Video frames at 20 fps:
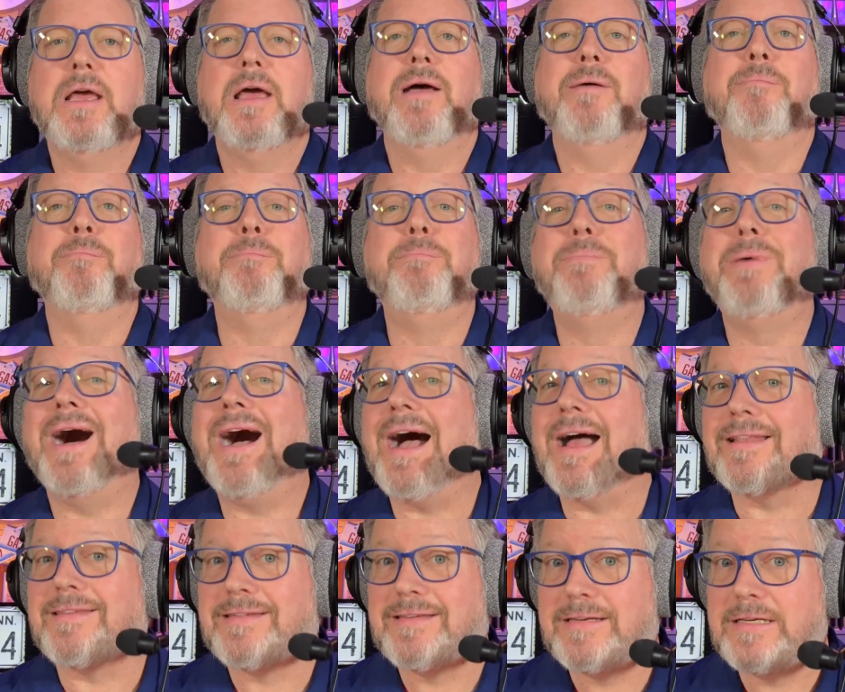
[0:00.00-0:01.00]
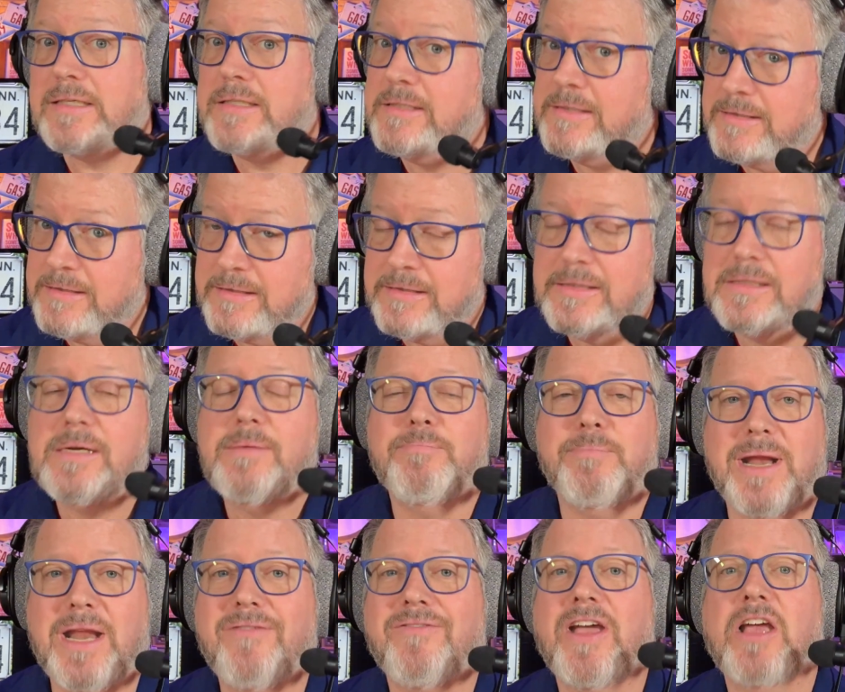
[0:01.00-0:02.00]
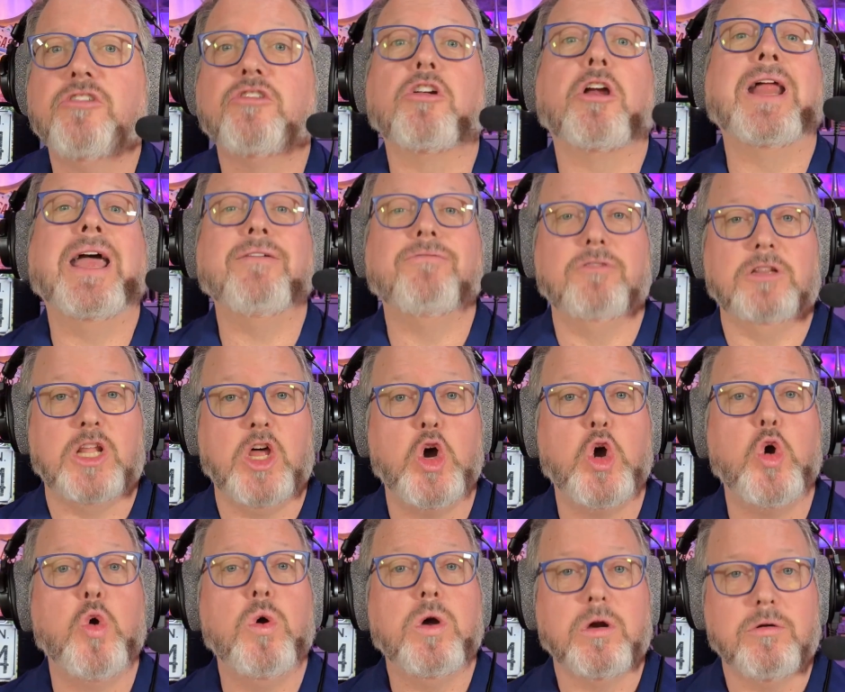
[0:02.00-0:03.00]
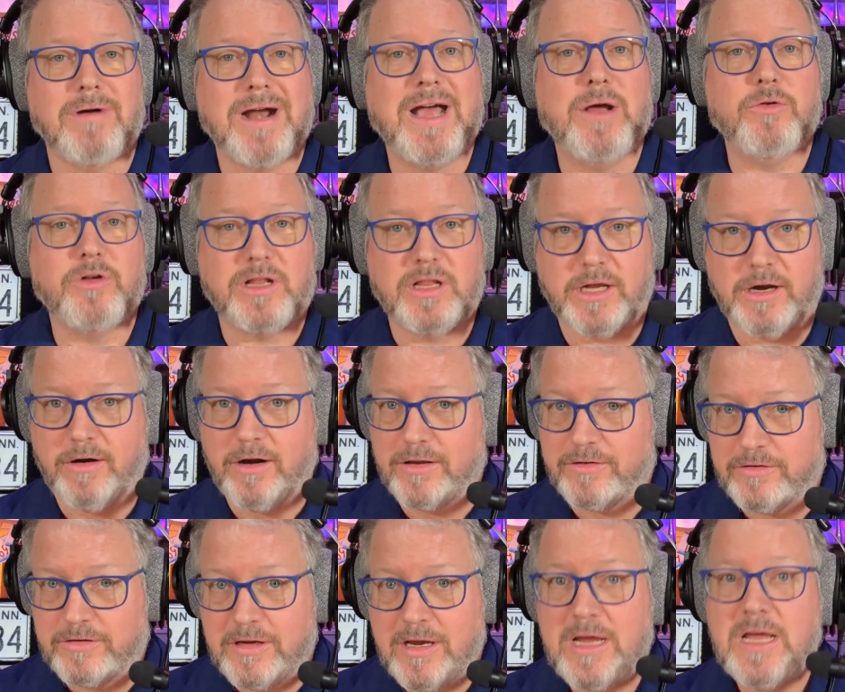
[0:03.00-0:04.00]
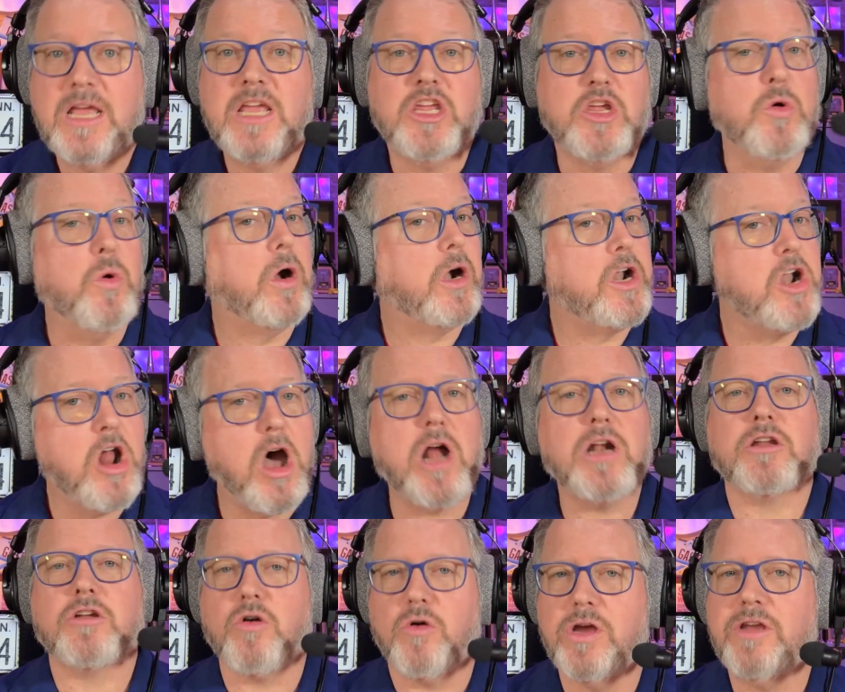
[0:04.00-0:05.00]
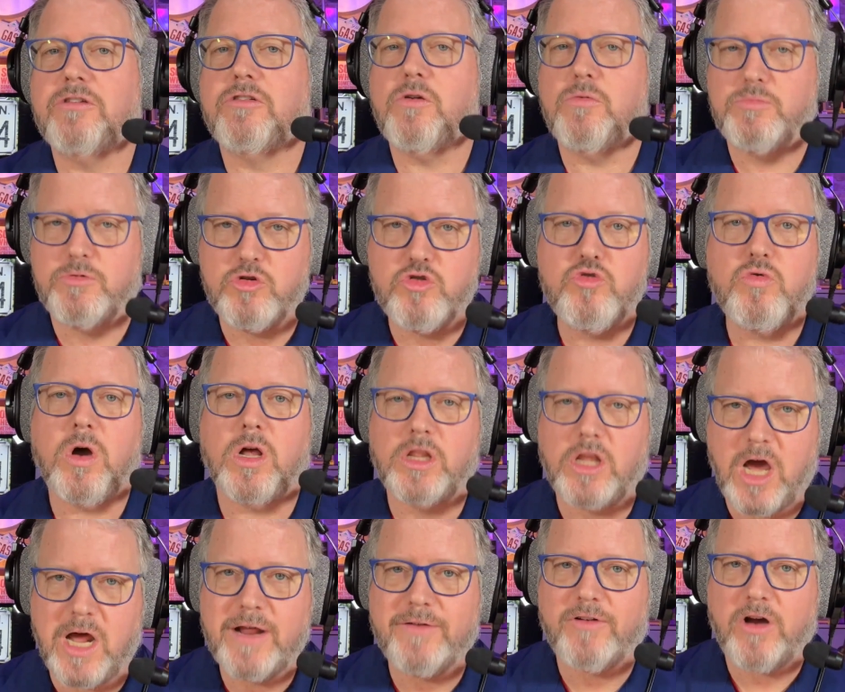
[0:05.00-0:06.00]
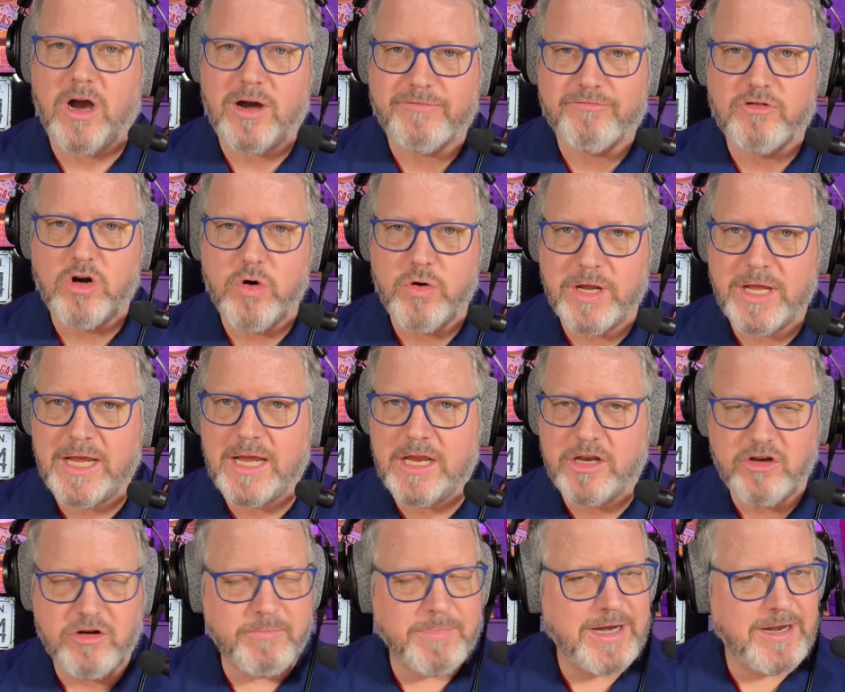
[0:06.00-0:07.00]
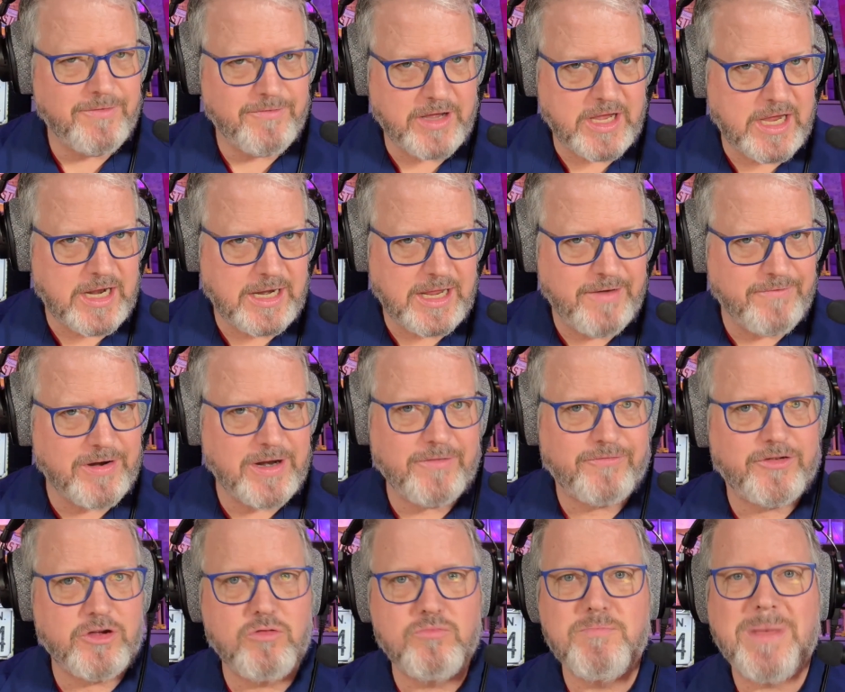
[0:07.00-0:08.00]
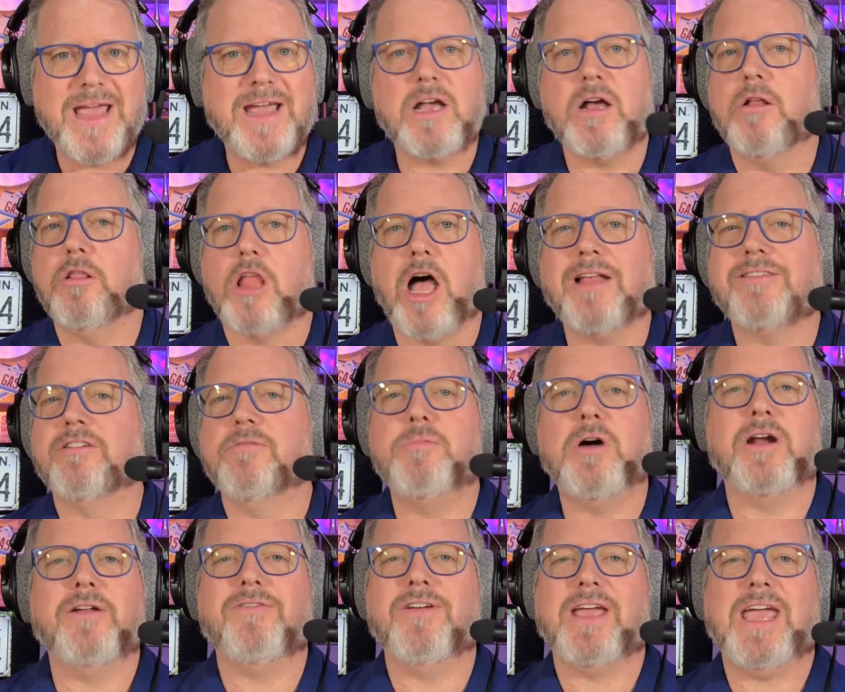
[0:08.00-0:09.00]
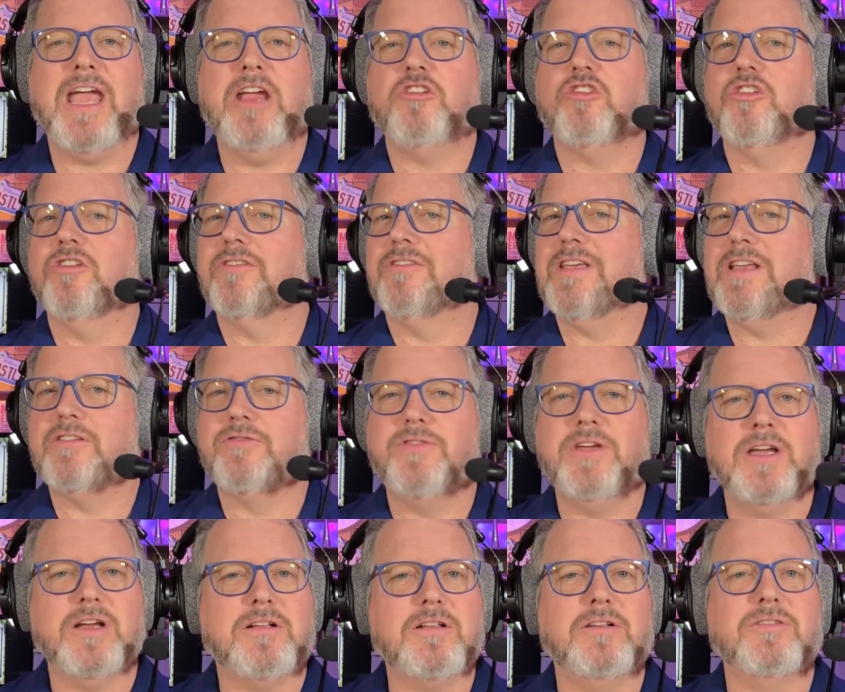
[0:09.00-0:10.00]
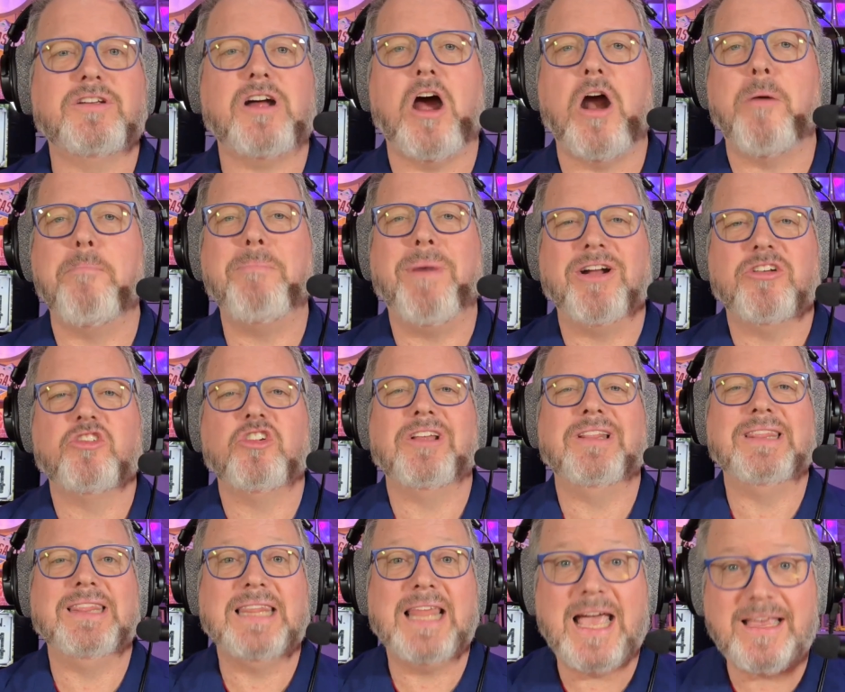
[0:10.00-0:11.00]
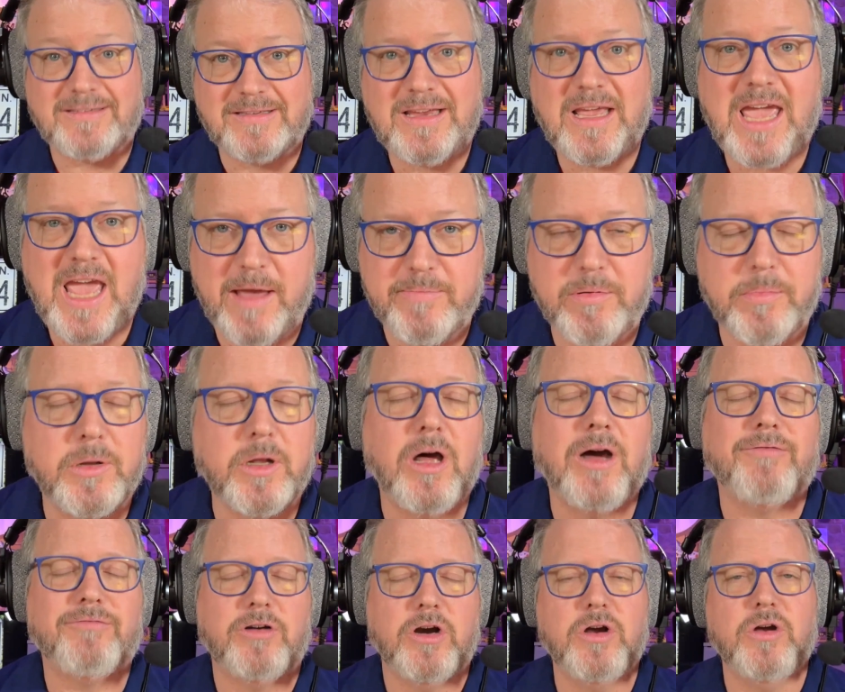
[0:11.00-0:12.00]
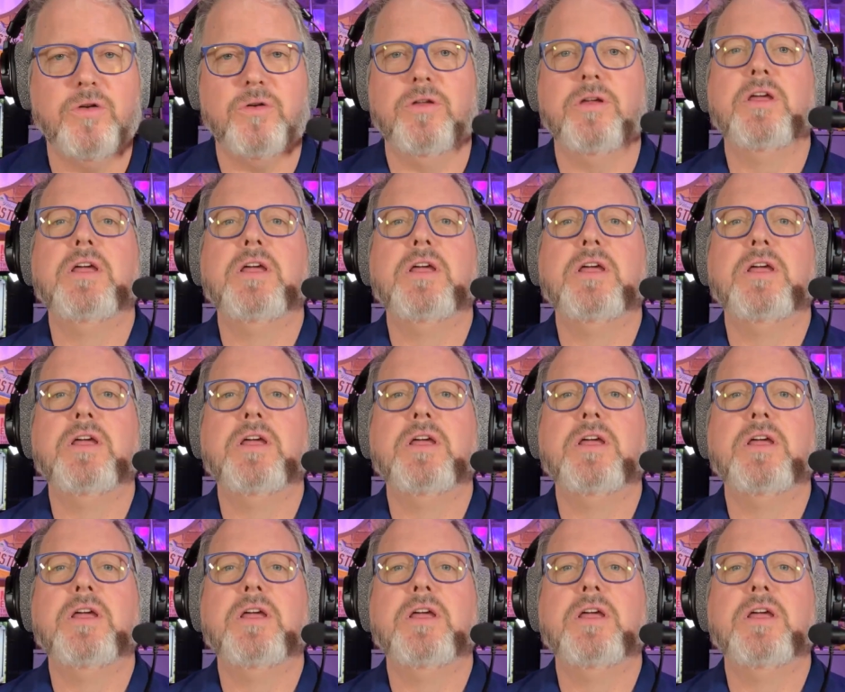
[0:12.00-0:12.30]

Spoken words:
But minivans are going to have low ground clearance. You are not going to do a lot of off-roading in your minivan. Even if you make lots of modifications, these vehicles are much less capable off-road